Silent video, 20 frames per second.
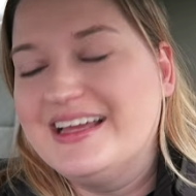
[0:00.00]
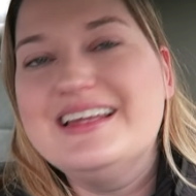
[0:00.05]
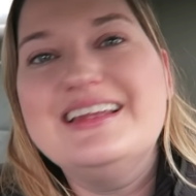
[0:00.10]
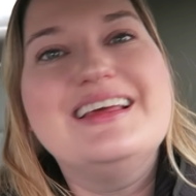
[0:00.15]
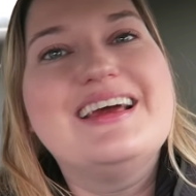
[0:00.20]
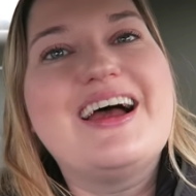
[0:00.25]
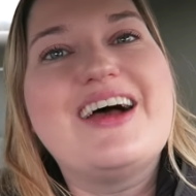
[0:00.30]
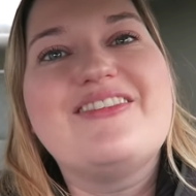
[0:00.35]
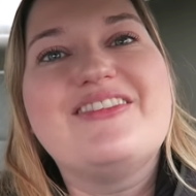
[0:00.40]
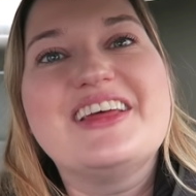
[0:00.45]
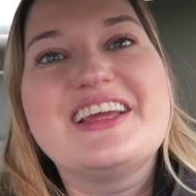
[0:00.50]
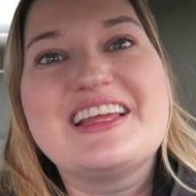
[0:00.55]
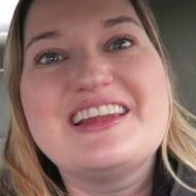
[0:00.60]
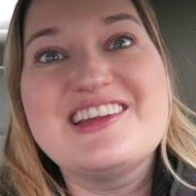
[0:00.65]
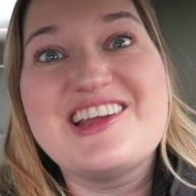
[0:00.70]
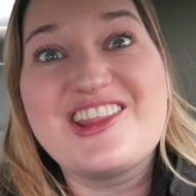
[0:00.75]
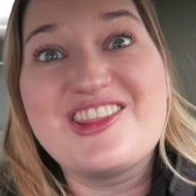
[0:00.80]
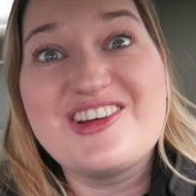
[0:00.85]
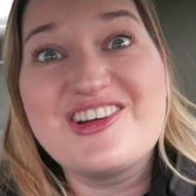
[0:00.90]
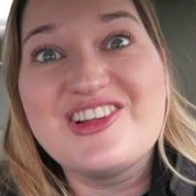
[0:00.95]
I have like
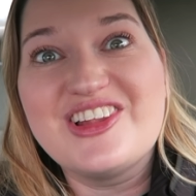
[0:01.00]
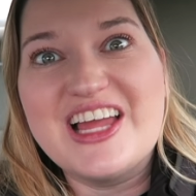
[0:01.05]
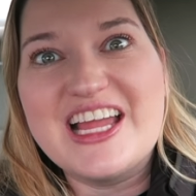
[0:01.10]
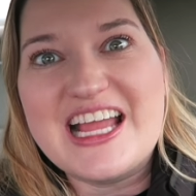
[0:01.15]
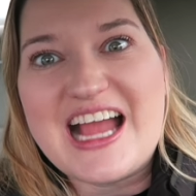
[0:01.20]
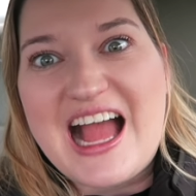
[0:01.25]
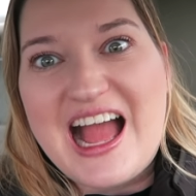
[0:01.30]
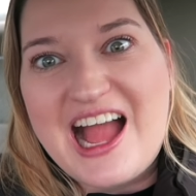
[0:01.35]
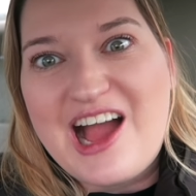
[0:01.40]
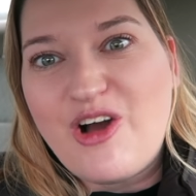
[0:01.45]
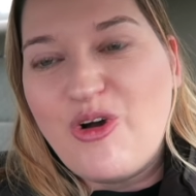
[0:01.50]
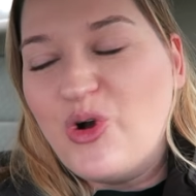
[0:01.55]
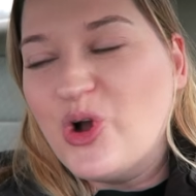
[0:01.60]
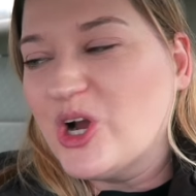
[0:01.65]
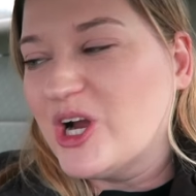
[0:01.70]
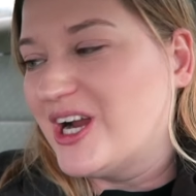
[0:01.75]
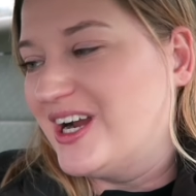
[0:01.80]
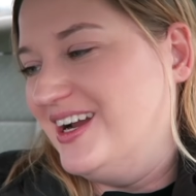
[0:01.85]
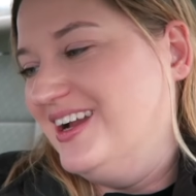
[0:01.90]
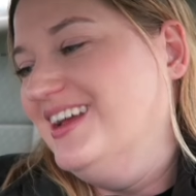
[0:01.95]
another like
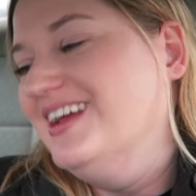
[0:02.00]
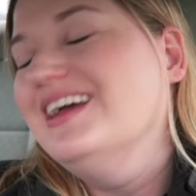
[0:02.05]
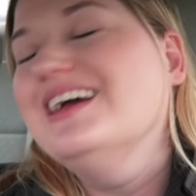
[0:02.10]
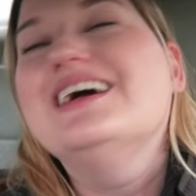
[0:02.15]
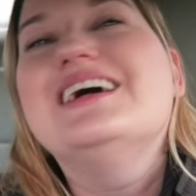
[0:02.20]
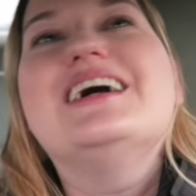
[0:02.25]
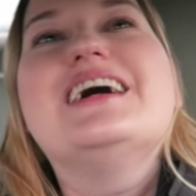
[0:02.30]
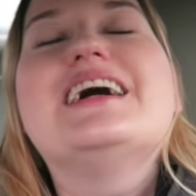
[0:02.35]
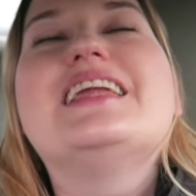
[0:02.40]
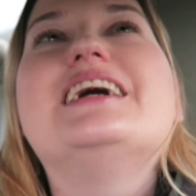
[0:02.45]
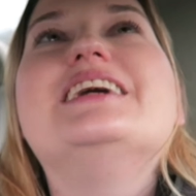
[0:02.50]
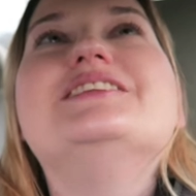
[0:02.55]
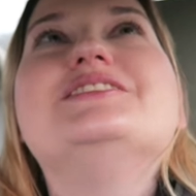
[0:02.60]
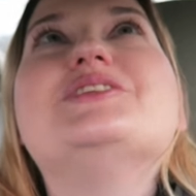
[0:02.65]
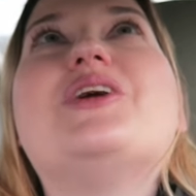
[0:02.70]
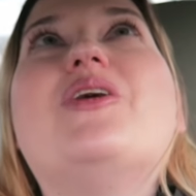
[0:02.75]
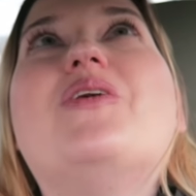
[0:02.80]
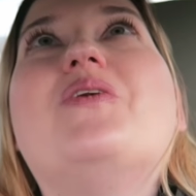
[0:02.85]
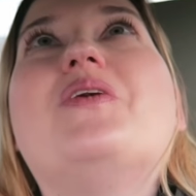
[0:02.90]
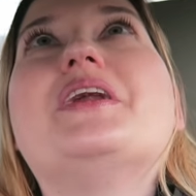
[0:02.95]
hour and I
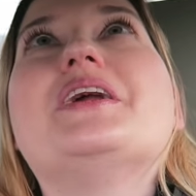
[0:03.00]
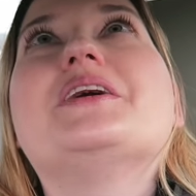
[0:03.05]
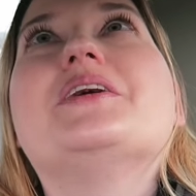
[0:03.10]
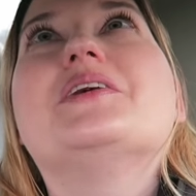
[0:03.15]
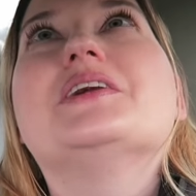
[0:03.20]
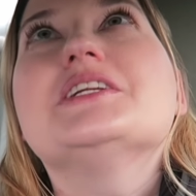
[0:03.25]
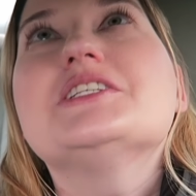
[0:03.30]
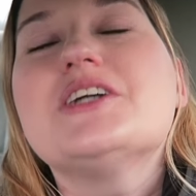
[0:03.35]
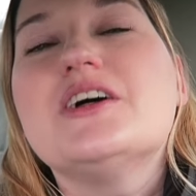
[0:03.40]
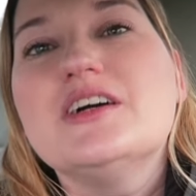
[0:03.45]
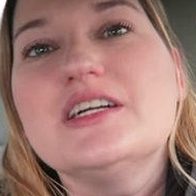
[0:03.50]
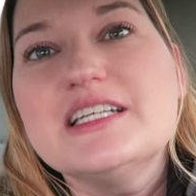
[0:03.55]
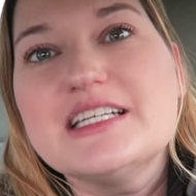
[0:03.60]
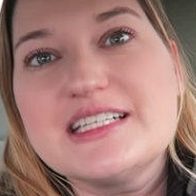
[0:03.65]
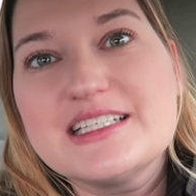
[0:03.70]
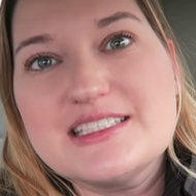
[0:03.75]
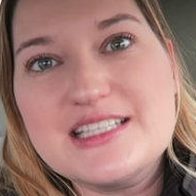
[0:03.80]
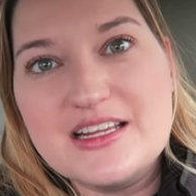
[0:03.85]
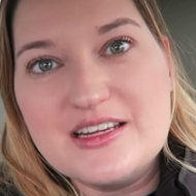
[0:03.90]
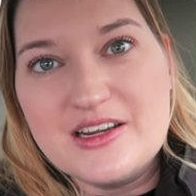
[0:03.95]
don't wanna go to
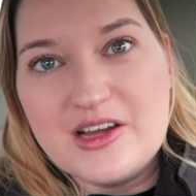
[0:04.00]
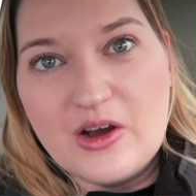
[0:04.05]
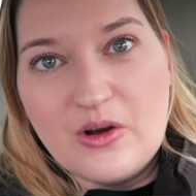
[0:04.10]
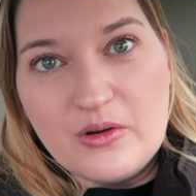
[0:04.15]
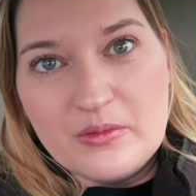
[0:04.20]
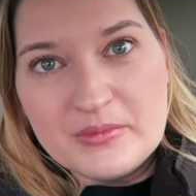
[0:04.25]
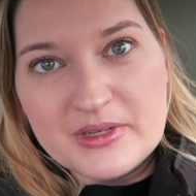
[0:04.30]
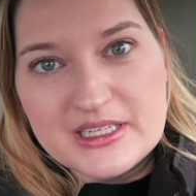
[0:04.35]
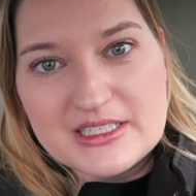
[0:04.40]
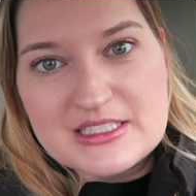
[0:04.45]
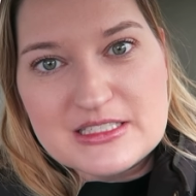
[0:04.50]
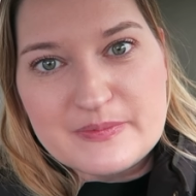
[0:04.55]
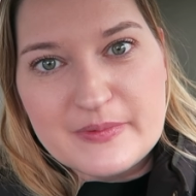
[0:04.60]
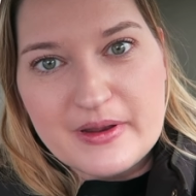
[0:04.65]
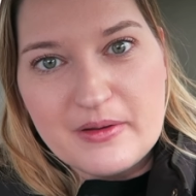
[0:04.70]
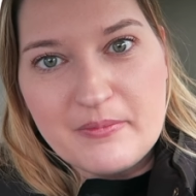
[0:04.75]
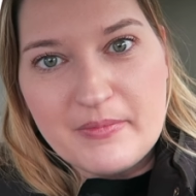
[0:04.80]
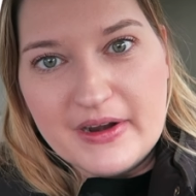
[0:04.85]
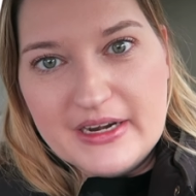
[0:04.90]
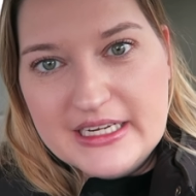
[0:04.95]
Target because I know I'm gonna
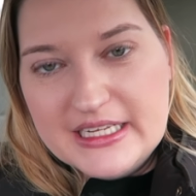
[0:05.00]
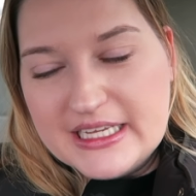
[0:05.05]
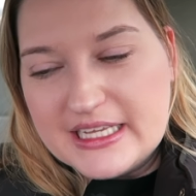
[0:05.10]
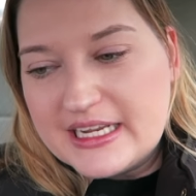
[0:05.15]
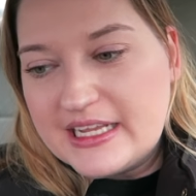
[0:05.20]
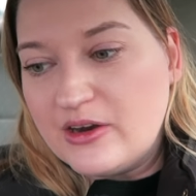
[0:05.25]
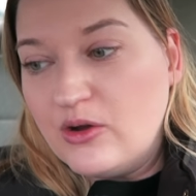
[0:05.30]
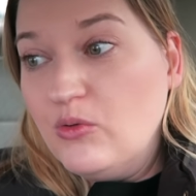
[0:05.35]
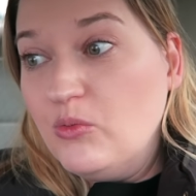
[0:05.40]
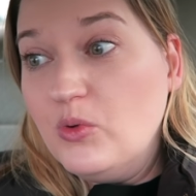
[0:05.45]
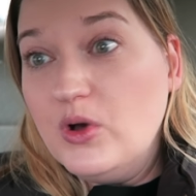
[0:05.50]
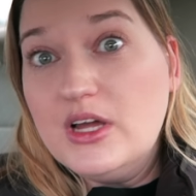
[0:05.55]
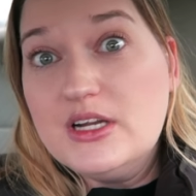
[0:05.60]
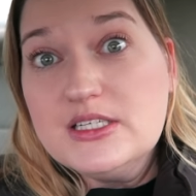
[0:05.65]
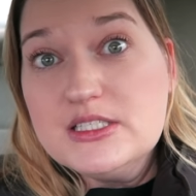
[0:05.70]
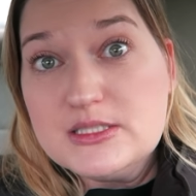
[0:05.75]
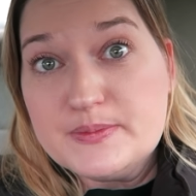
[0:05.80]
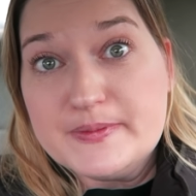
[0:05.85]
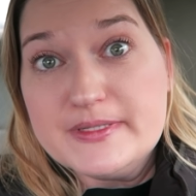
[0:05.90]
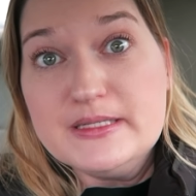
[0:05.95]
spend money and I don't
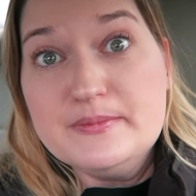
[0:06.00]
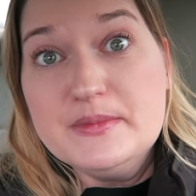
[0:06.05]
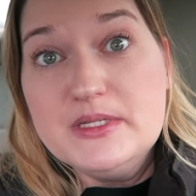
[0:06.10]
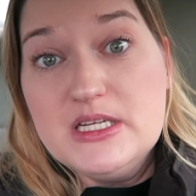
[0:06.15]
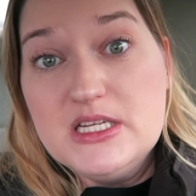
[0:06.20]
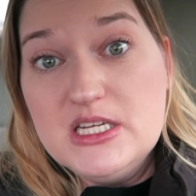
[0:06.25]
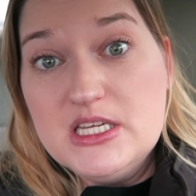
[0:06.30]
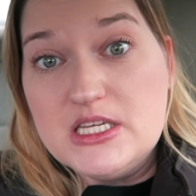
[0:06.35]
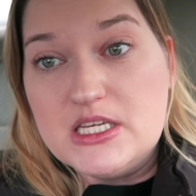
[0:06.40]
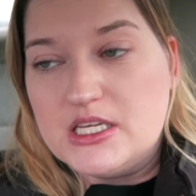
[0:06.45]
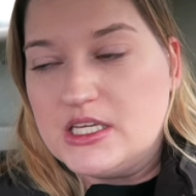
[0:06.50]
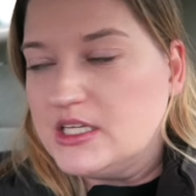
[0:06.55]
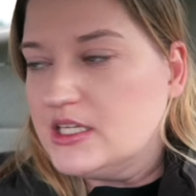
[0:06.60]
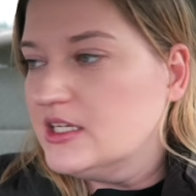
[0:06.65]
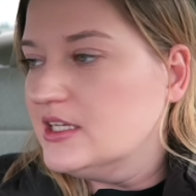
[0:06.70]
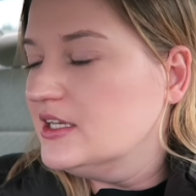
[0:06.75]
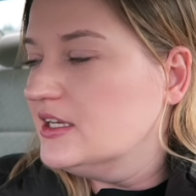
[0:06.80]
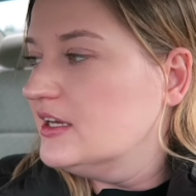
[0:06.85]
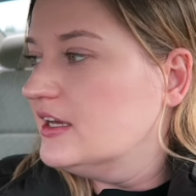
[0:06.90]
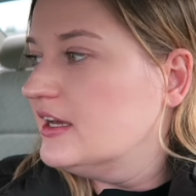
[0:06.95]
wanna spend money.
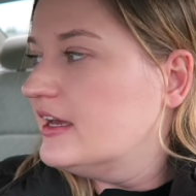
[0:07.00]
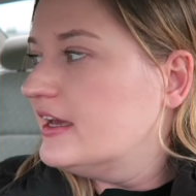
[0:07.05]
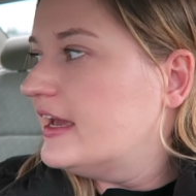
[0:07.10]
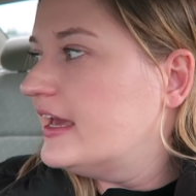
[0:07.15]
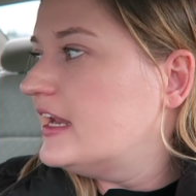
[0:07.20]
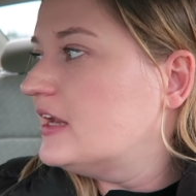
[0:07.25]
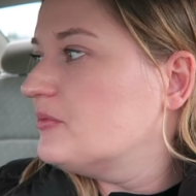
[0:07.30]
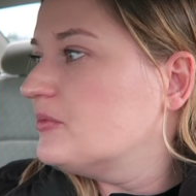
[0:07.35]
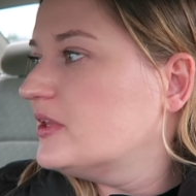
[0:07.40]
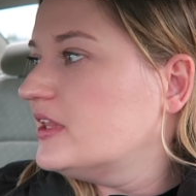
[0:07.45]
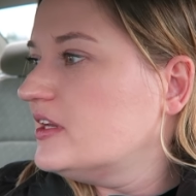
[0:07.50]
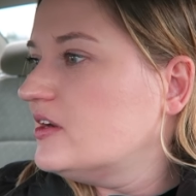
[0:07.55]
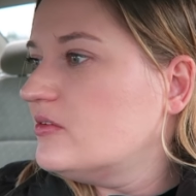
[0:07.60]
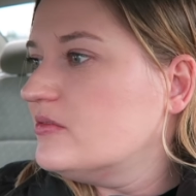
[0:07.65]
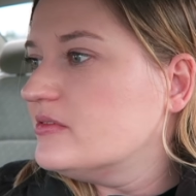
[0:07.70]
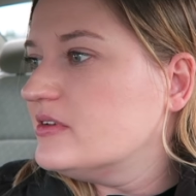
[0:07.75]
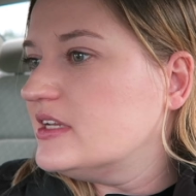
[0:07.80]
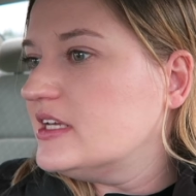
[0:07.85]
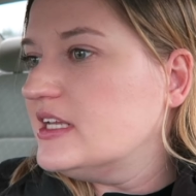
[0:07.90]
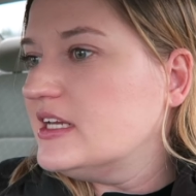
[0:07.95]
And I really
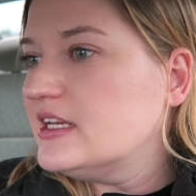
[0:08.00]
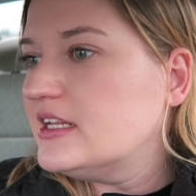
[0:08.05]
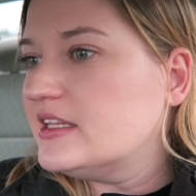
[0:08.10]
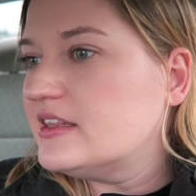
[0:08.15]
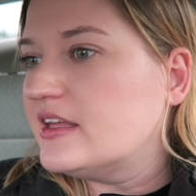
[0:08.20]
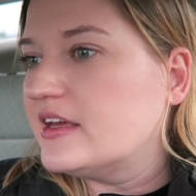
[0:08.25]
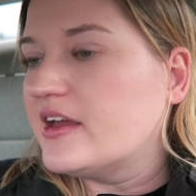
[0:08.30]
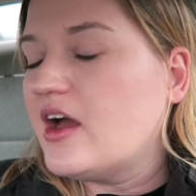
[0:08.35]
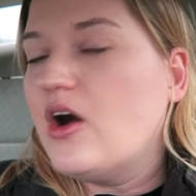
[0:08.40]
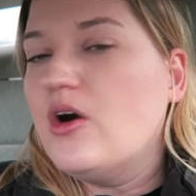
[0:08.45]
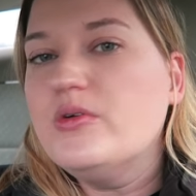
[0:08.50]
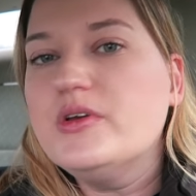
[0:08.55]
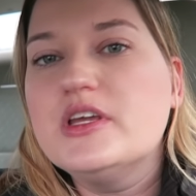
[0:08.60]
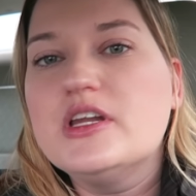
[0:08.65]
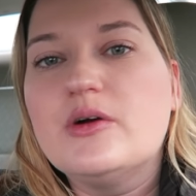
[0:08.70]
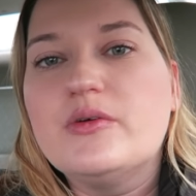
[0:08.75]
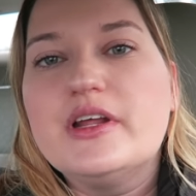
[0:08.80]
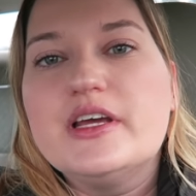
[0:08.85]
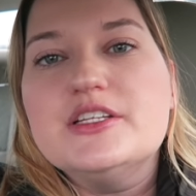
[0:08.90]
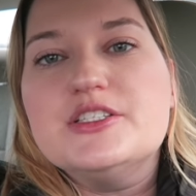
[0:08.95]
don't need anything. Oh,
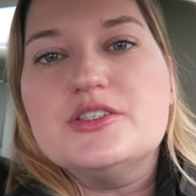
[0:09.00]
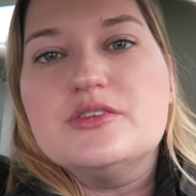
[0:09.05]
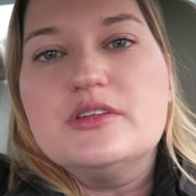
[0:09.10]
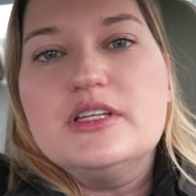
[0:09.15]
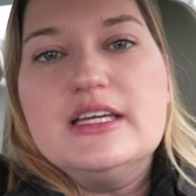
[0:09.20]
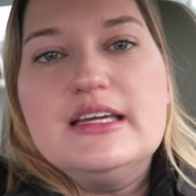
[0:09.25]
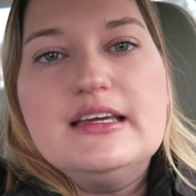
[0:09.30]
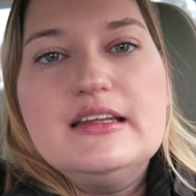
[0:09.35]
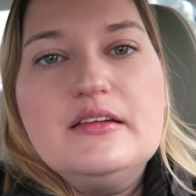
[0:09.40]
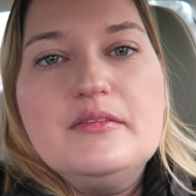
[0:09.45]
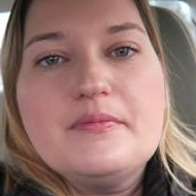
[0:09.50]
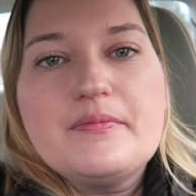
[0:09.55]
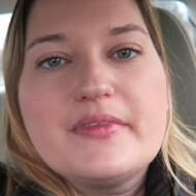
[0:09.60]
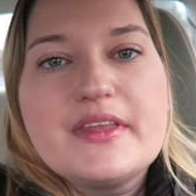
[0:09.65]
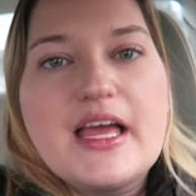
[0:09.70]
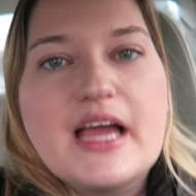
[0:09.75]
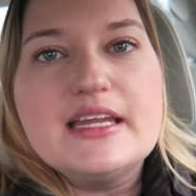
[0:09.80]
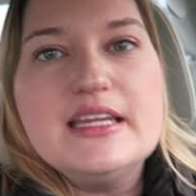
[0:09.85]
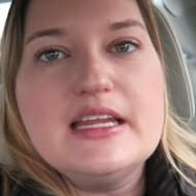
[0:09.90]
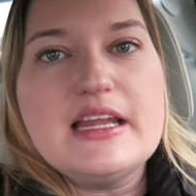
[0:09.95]
you know what I do need?
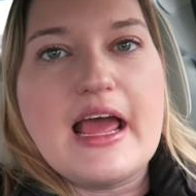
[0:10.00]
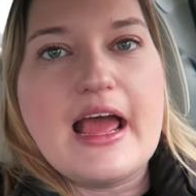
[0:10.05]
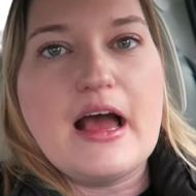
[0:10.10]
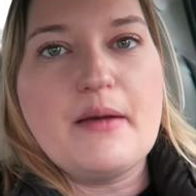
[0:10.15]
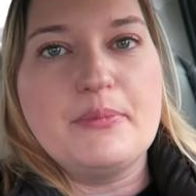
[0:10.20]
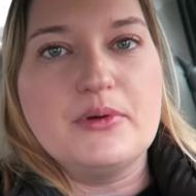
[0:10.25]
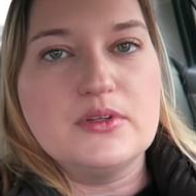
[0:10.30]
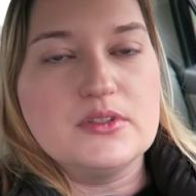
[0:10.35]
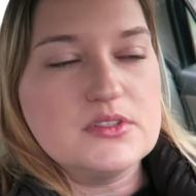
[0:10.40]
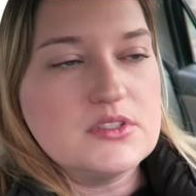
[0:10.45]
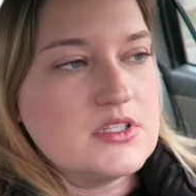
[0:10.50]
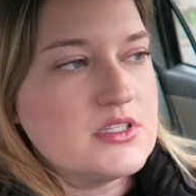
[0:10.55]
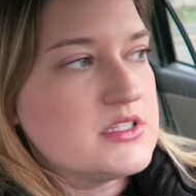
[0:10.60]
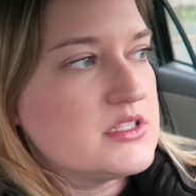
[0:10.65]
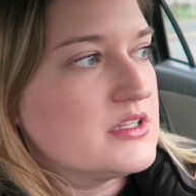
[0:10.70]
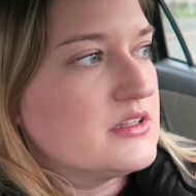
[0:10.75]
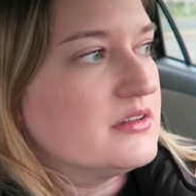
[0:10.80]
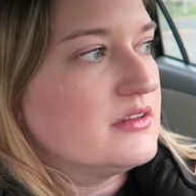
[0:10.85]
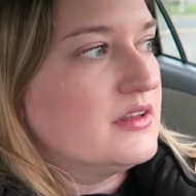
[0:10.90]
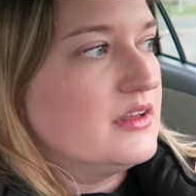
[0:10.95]
I need
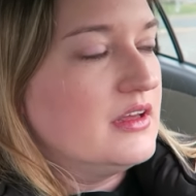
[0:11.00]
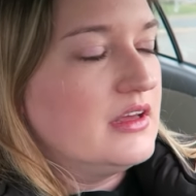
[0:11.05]
apples.